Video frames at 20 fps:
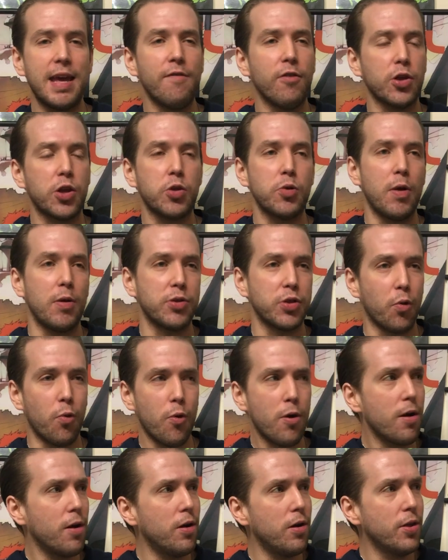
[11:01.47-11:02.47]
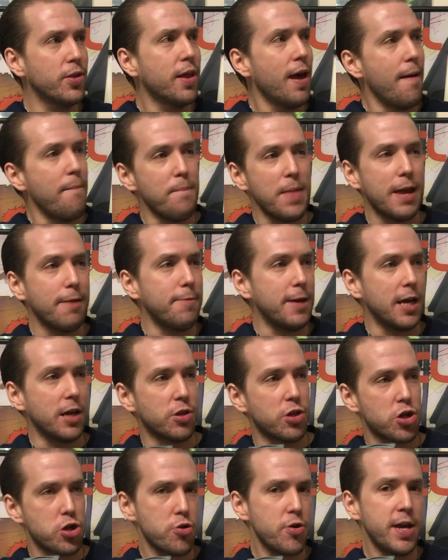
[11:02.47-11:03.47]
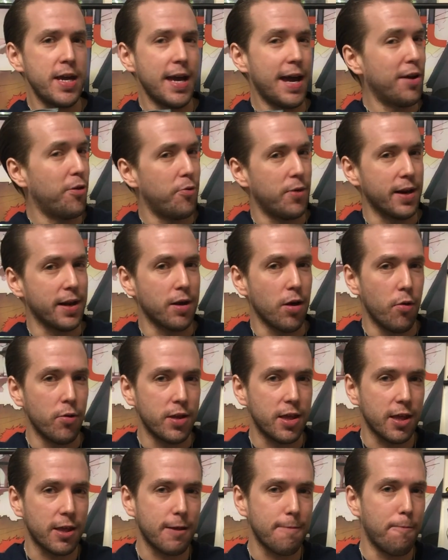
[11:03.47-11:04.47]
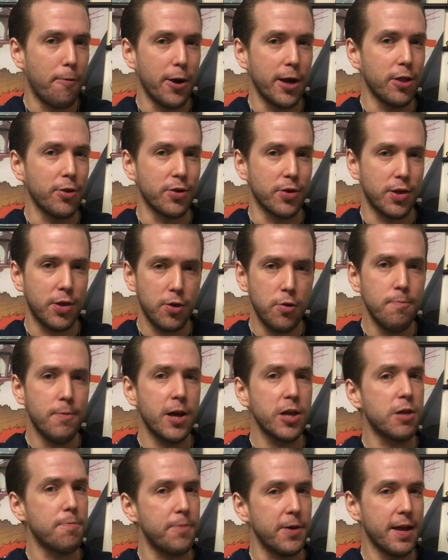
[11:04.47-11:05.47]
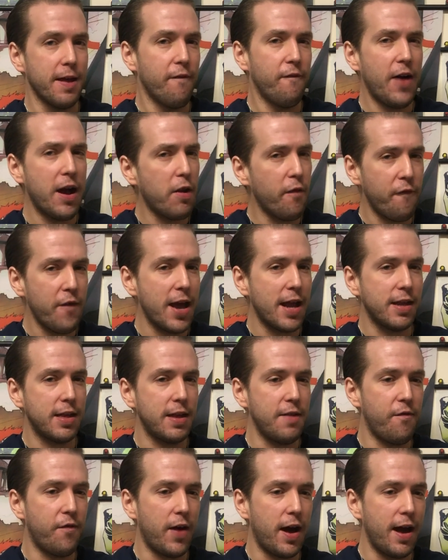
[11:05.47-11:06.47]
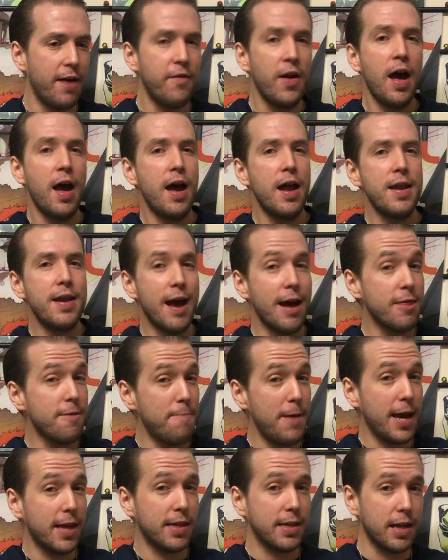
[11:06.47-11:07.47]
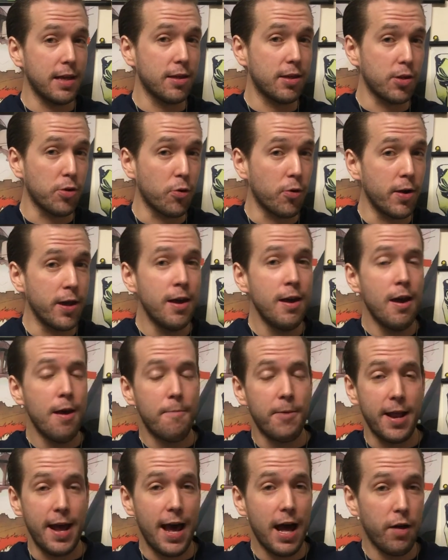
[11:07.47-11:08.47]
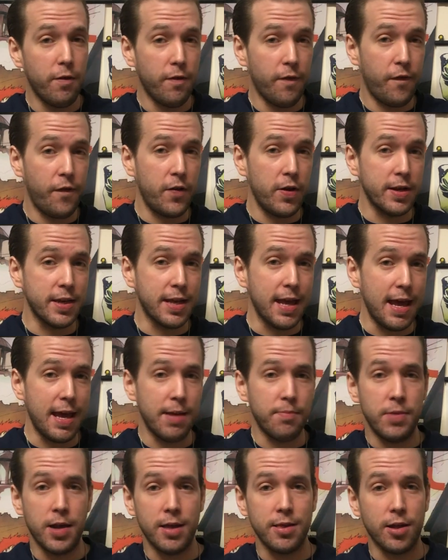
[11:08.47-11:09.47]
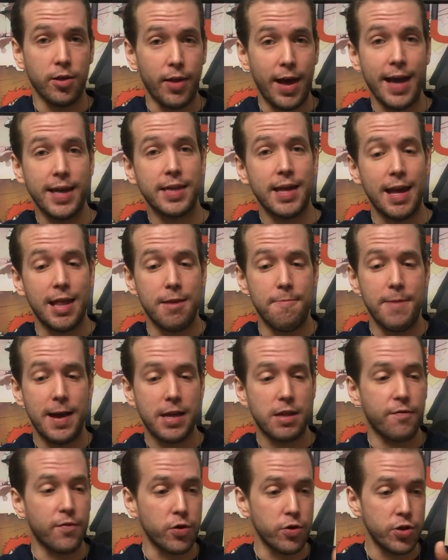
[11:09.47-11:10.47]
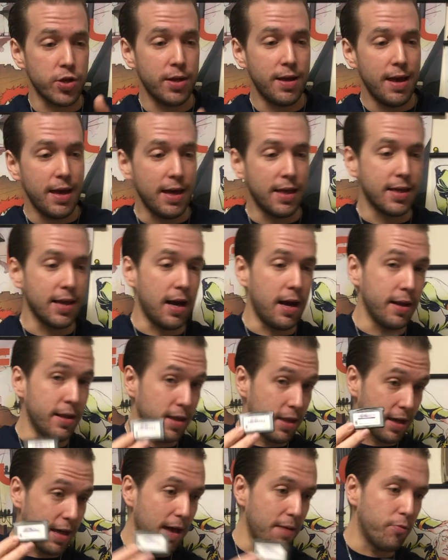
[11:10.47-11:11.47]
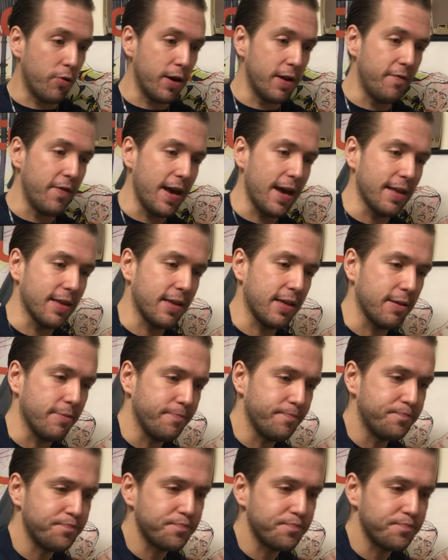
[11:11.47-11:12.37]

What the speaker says: evils throughout the world, maybe a tree. I don't want to go into spoilers too much, but yeah, Final Fantasy V, not the best on story, but a hell of a fun game nonetheless, and the best version is on the Game Boy Advance.